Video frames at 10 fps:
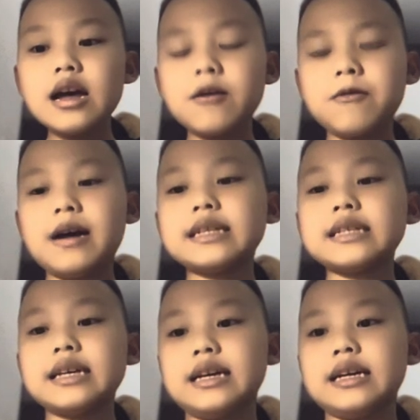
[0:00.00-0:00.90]
What
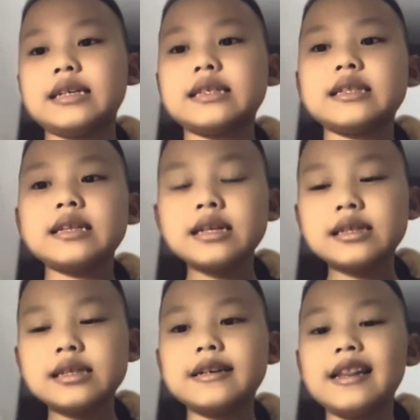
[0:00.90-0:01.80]
is
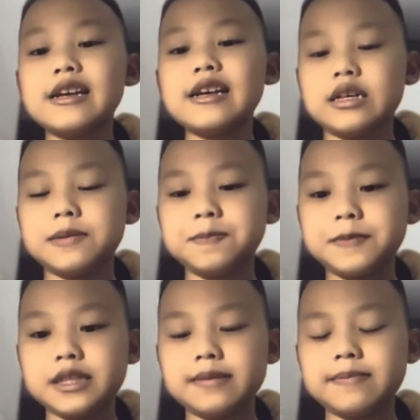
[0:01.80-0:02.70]
the gloves
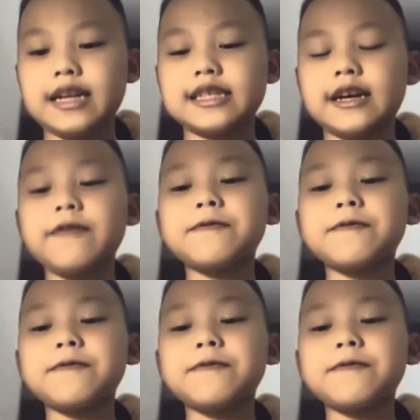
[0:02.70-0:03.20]
made of?